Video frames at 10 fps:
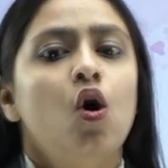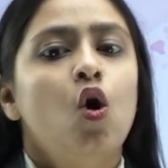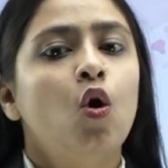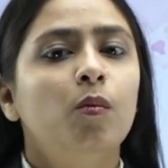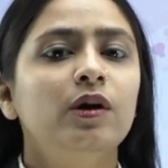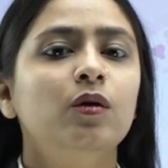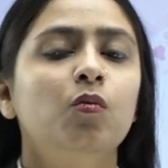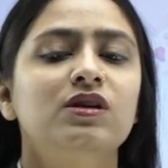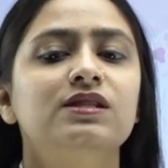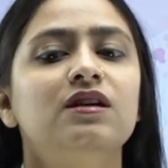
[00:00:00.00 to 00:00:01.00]
Homer
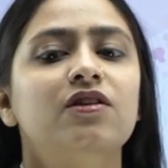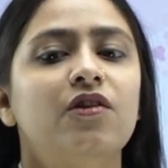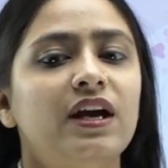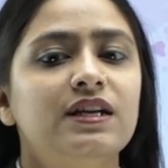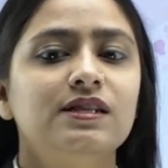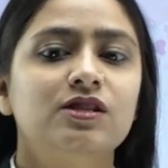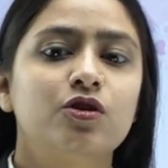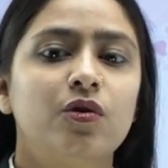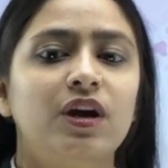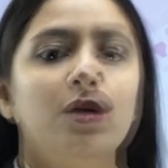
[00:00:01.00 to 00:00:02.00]
was the greatest
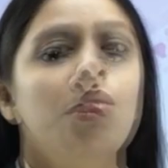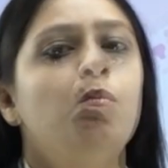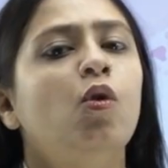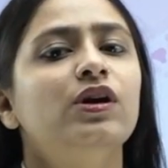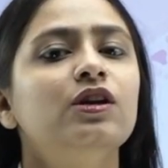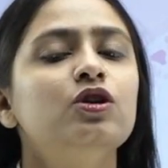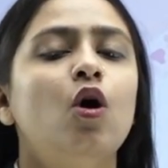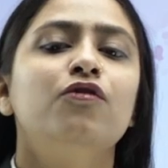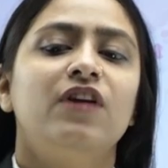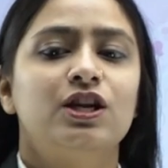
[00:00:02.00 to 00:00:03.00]
Greek poet
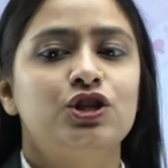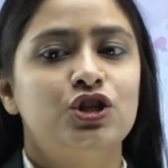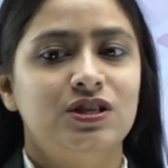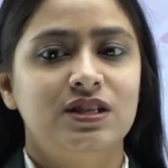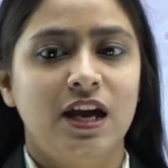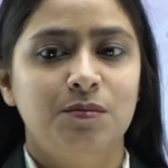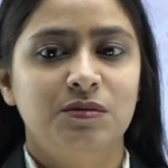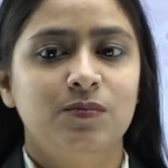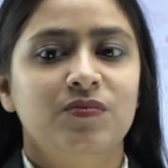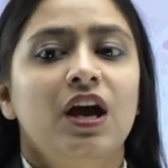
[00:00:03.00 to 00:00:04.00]
of ancient
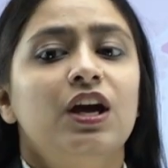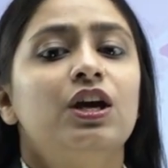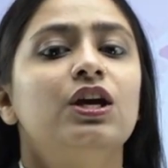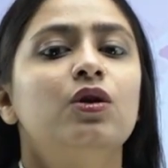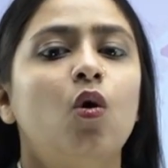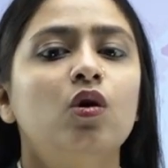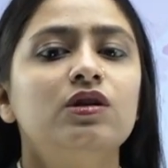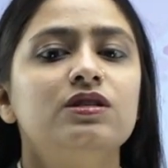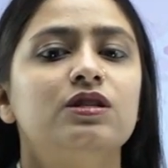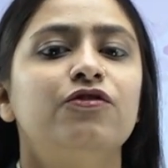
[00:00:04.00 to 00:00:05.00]
times. He
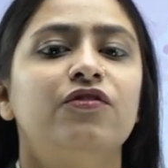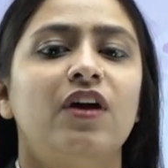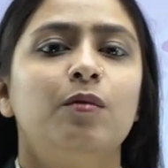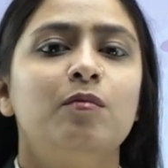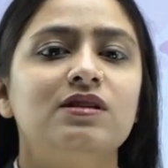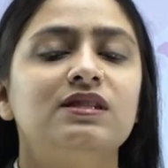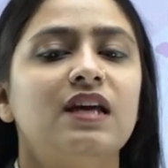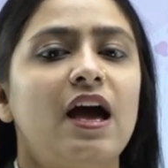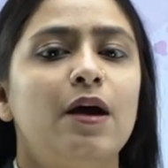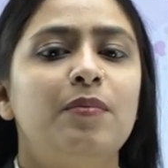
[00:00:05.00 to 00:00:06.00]
wrote the famous
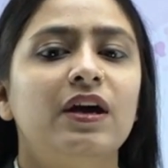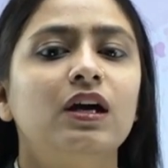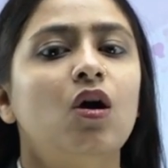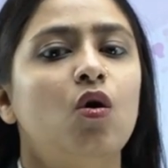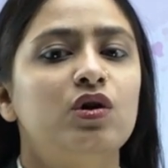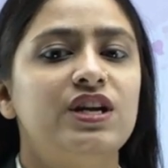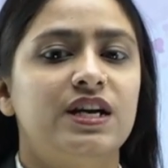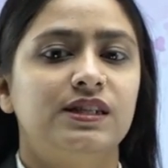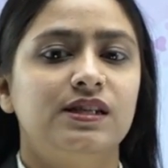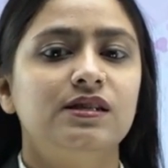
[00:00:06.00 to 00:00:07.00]
epic
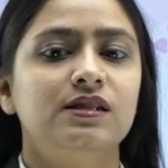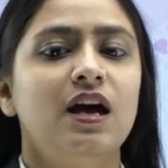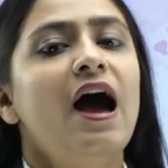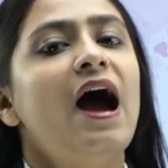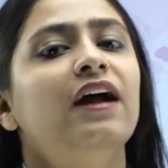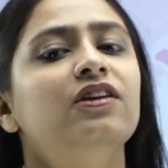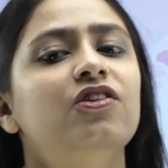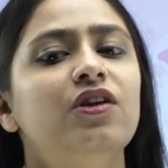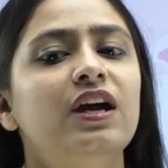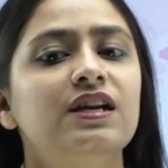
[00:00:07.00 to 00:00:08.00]
Odysseus and
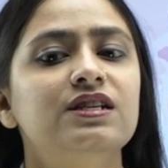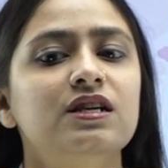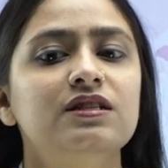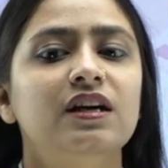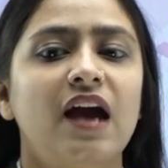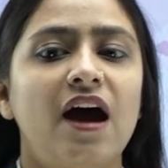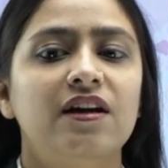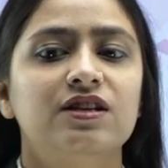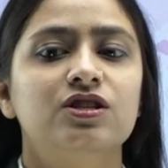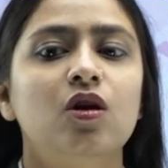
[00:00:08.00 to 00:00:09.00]
created the
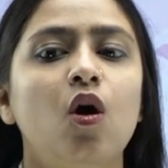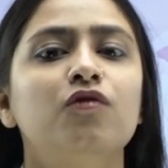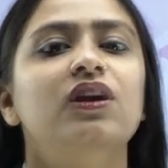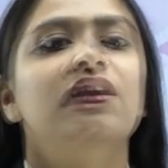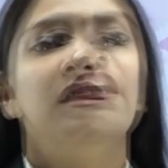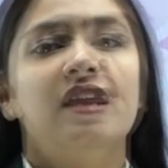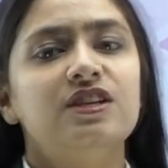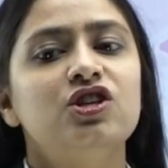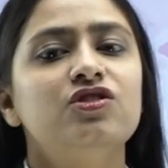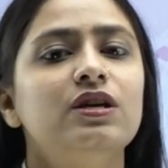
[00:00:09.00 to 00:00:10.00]
character of the
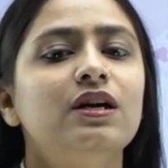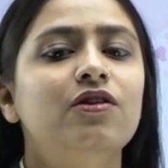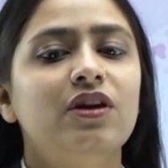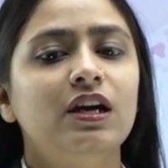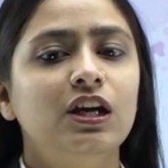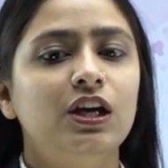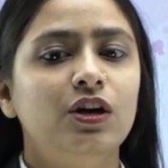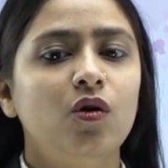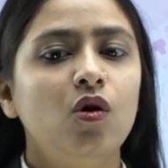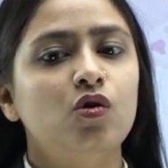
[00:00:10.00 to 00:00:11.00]
legendary Greek
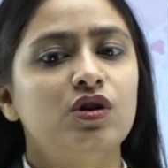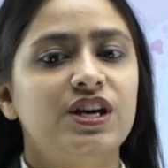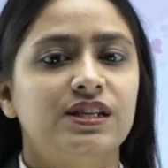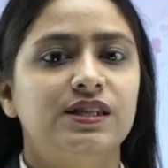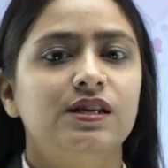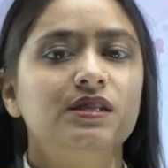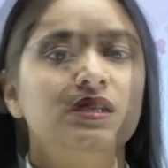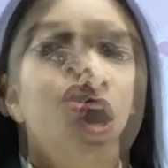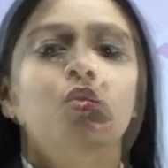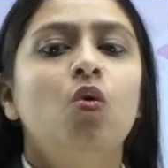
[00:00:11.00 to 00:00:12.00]
hero Odysseus,
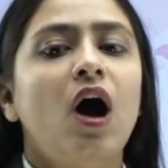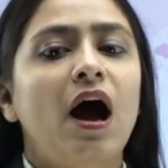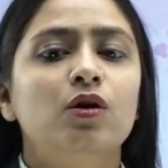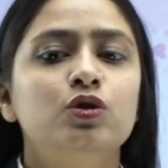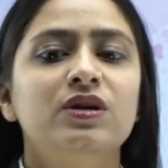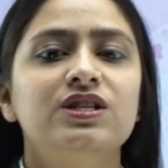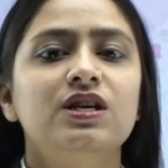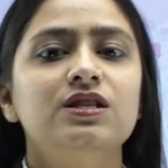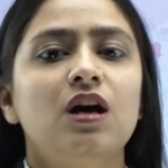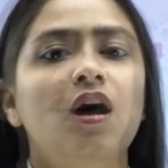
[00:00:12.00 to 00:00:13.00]
who
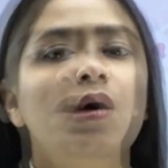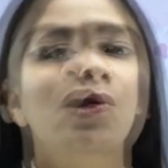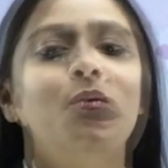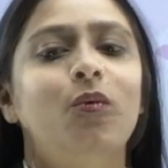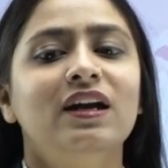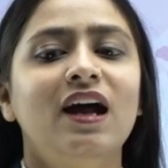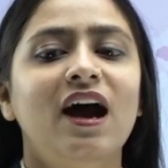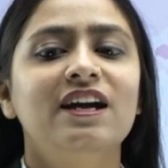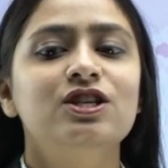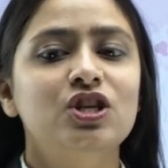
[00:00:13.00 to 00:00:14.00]
outwitted a
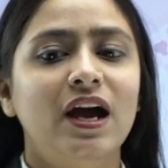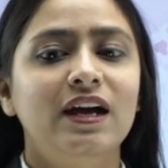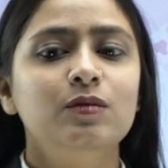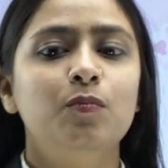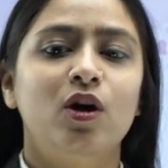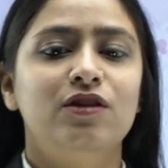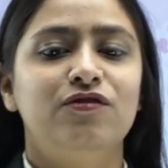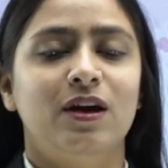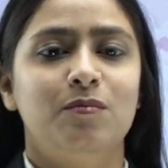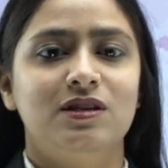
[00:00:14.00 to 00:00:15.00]
one-eyed giant
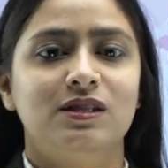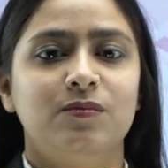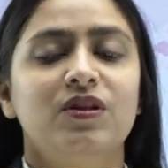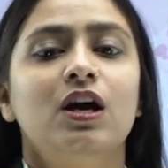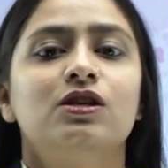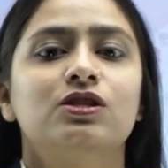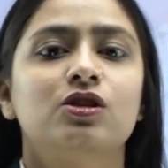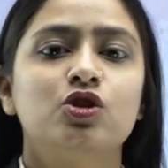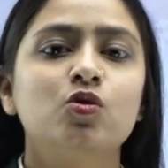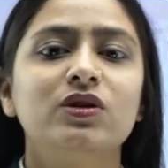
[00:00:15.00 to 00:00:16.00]
Polyphemus.
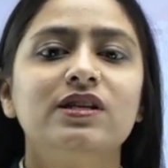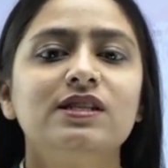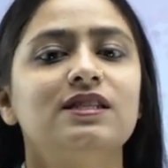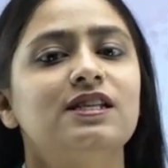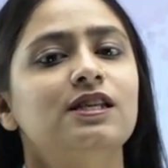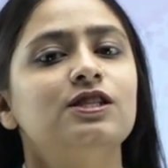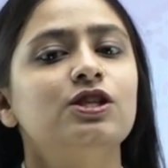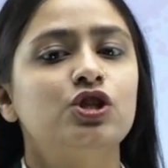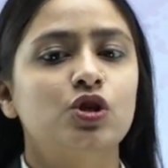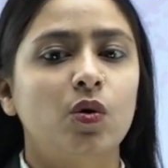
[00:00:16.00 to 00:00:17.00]
So students, this is a
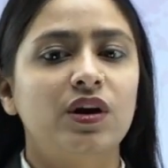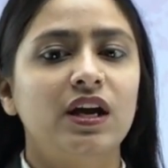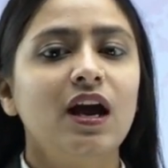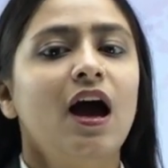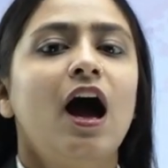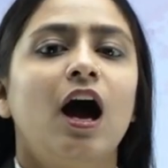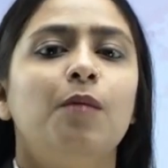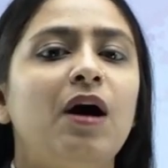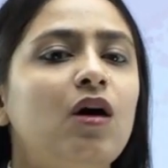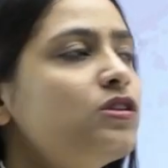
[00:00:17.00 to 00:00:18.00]
story
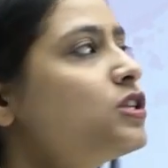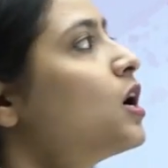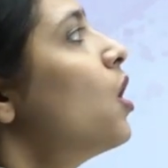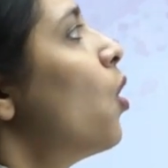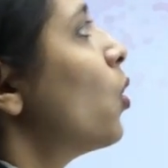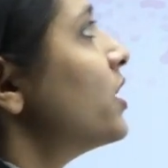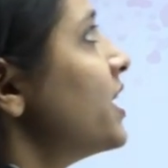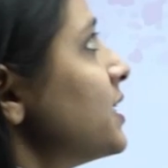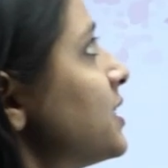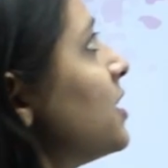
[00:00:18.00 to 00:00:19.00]
about
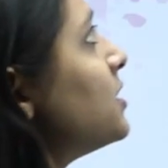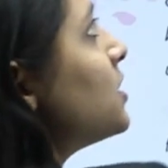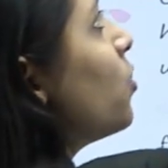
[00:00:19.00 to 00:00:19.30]
Odysseus,